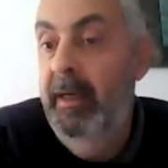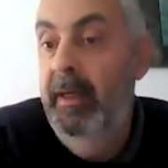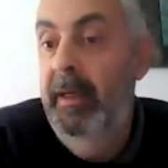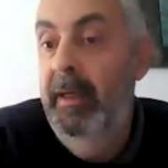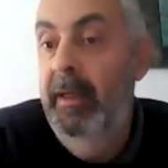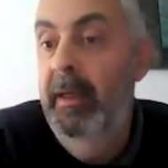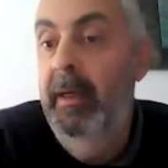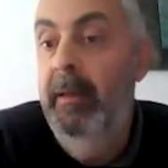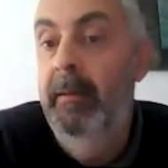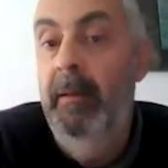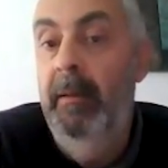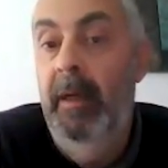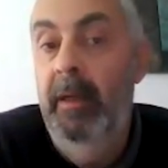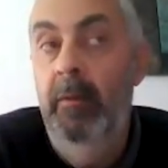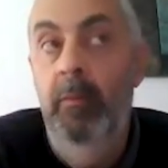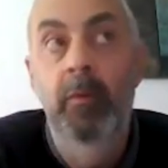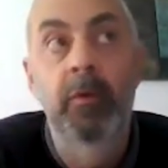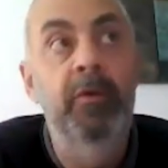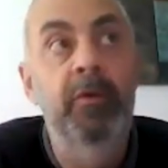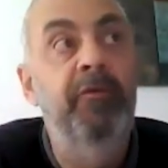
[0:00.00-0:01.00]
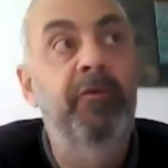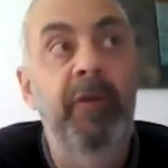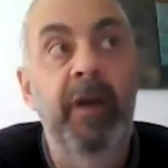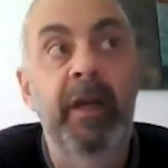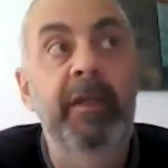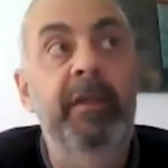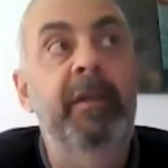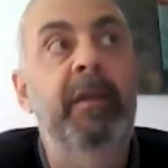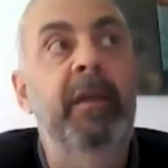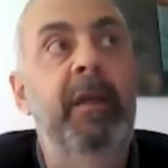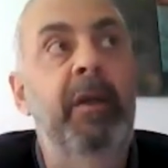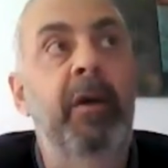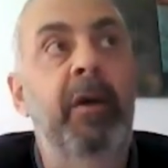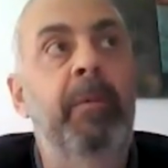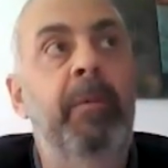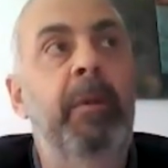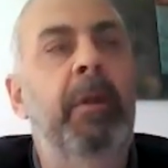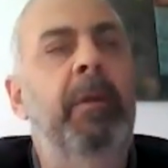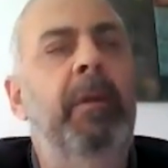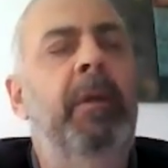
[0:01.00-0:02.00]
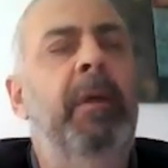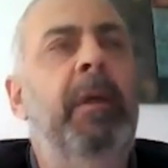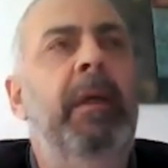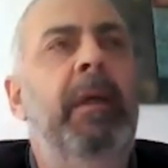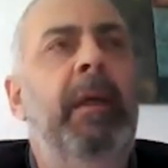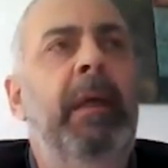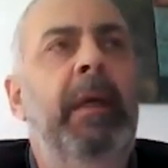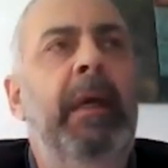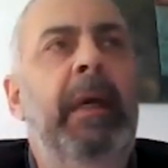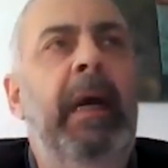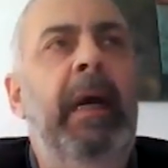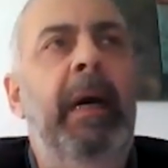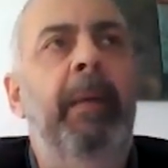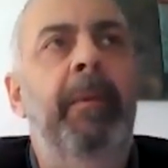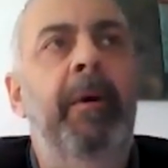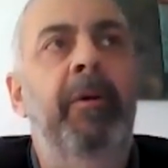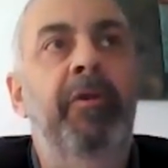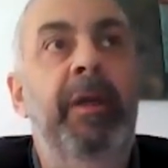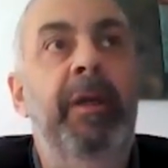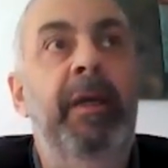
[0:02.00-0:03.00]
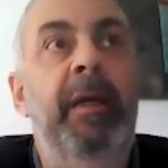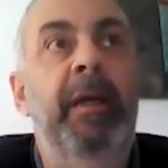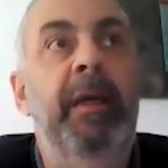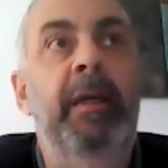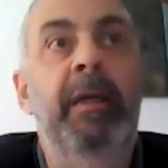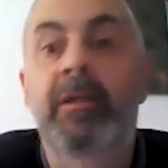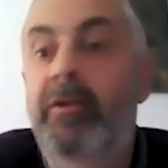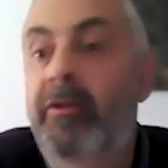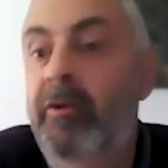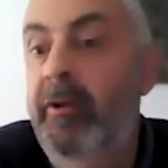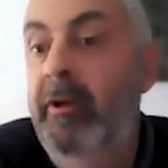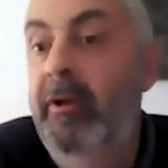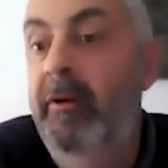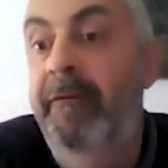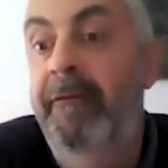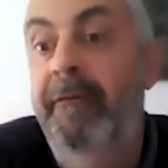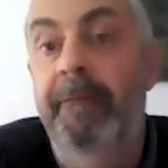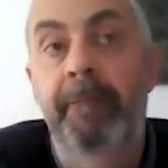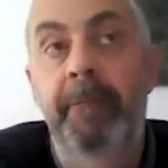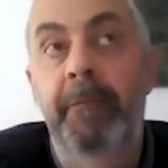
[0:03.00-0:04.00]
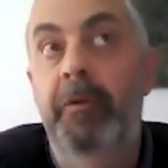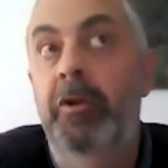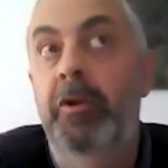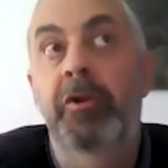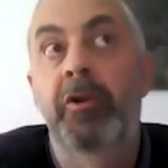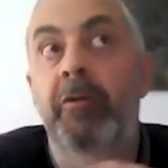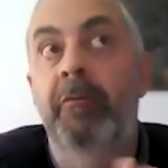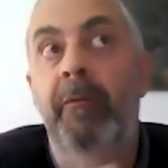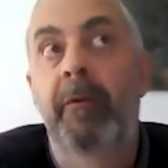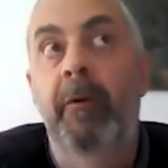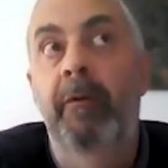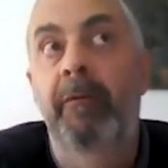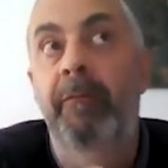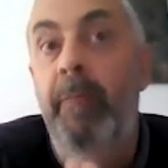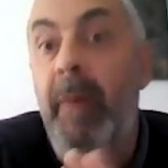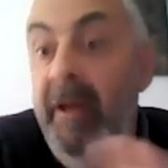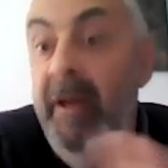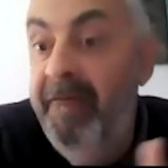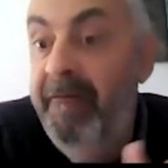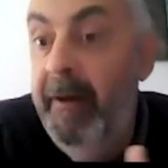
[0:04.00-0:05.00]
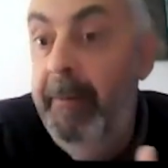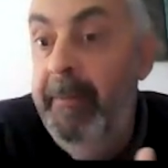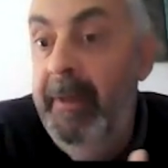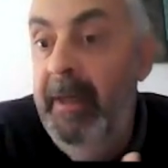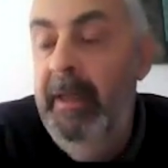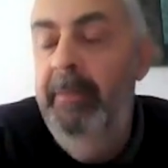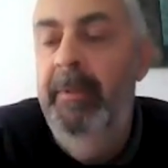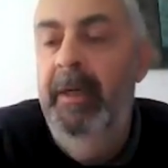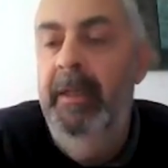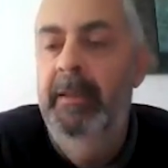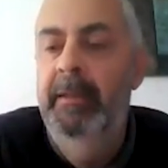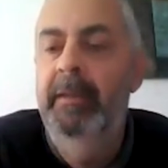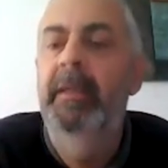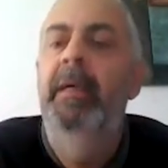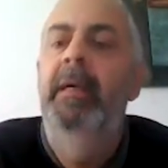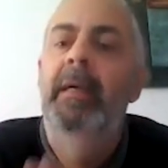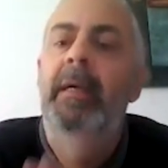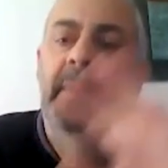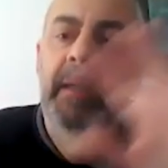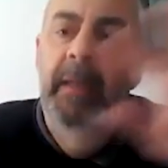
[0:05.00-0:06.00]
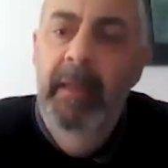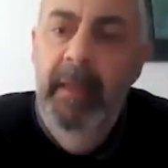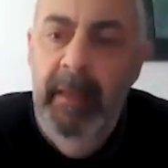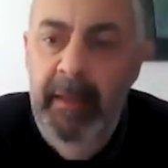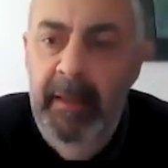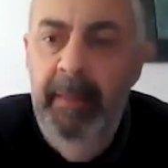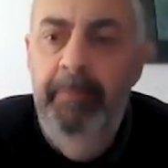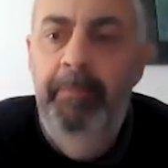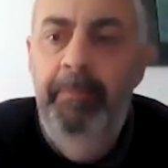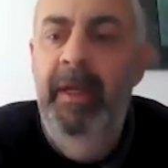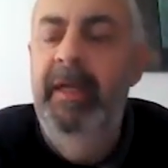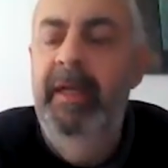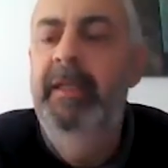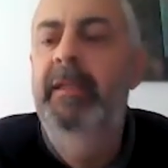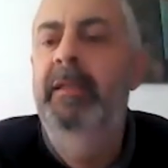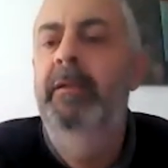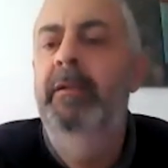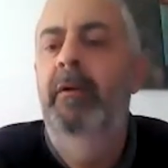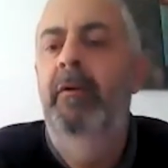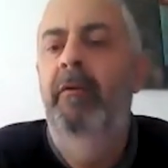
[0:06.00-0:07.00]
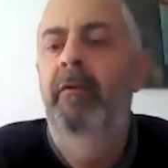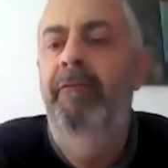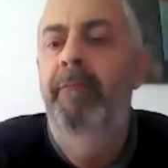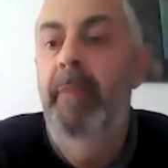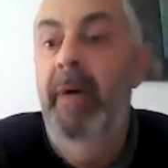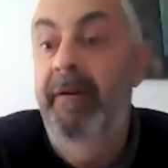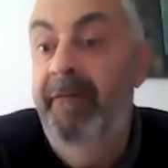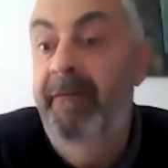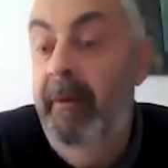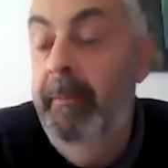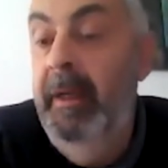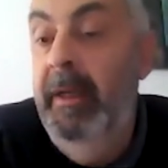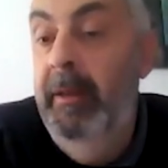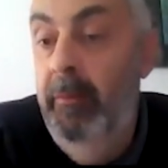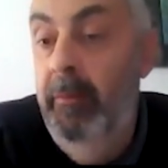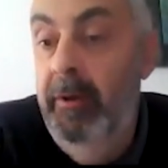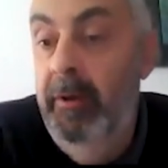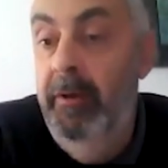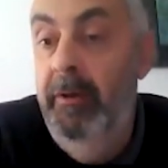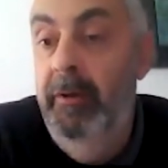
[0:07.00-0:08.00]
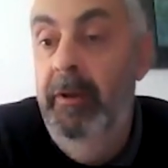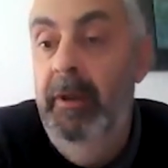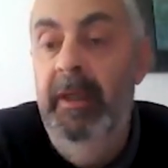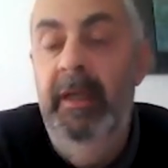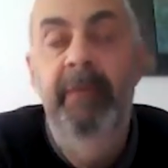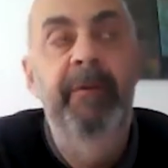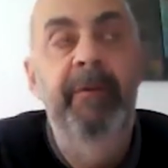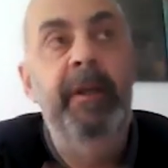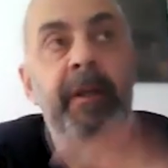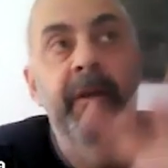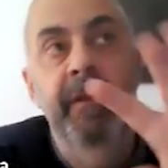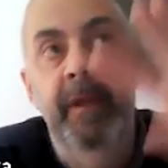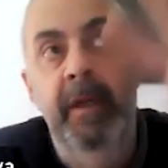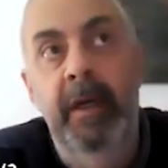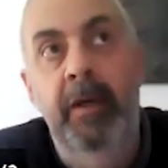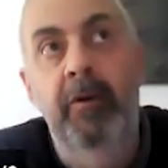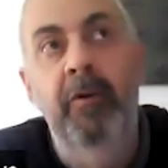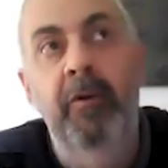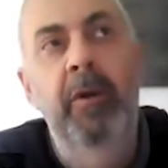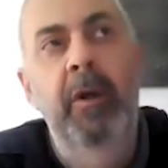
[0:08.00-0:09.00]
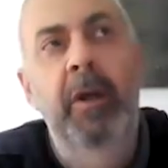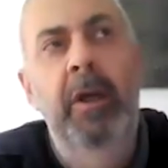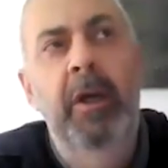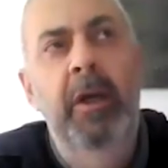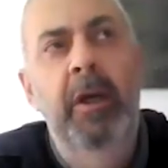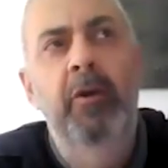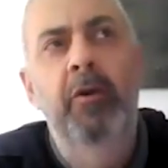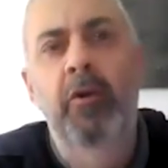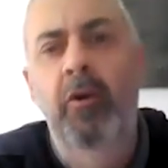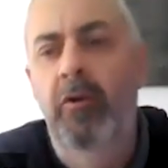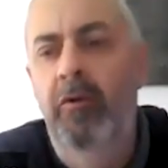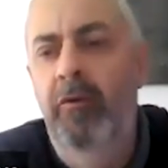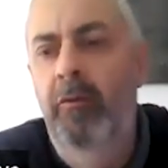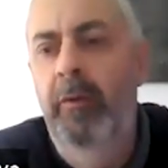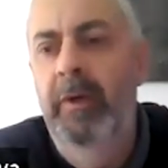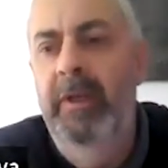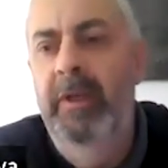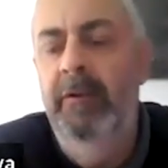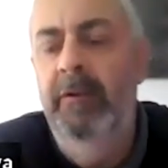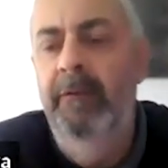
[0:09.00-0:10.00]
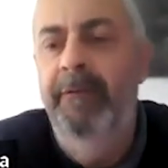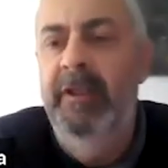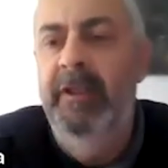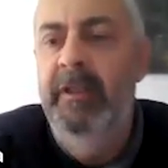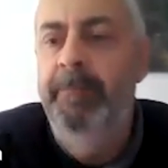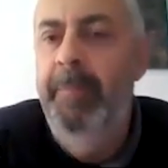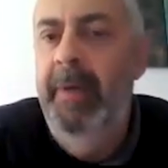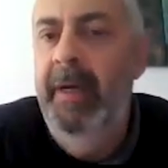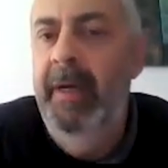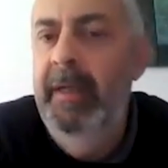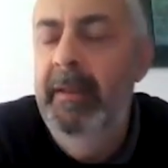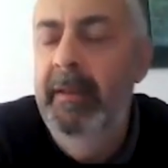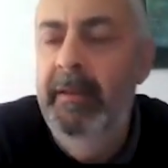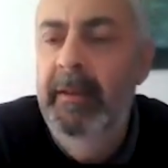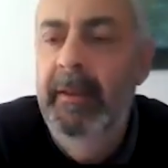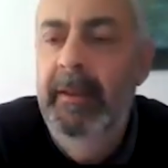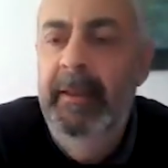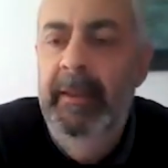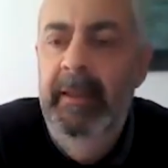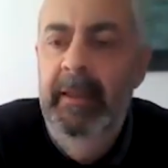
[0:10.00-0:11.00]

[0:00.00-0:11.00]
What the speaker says: I was writing a novel about the history of not of my family, but in the place of my family were living in the northwest of Spain.